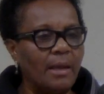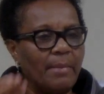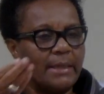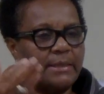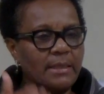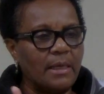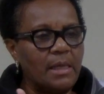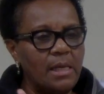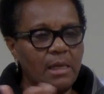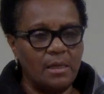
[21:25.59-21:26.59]
Now my son,
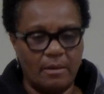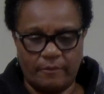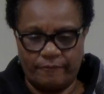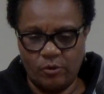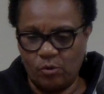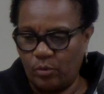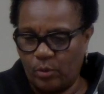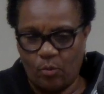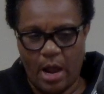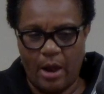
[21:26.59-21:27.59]
he loved food
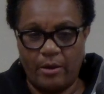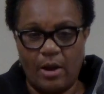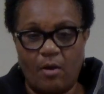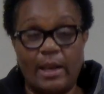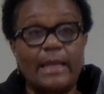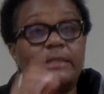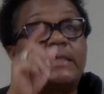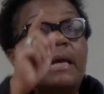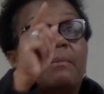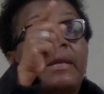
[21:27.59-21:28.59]
with wire and all that. And
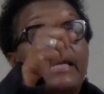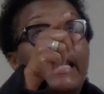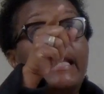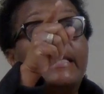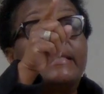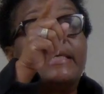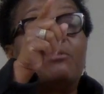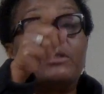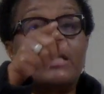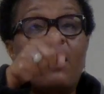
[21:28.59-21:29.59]
see, I'm looking at this here,
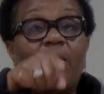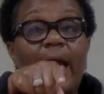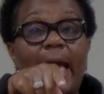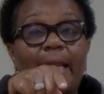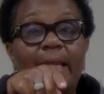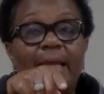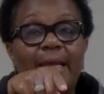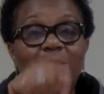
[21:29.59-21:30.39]
what y'all got.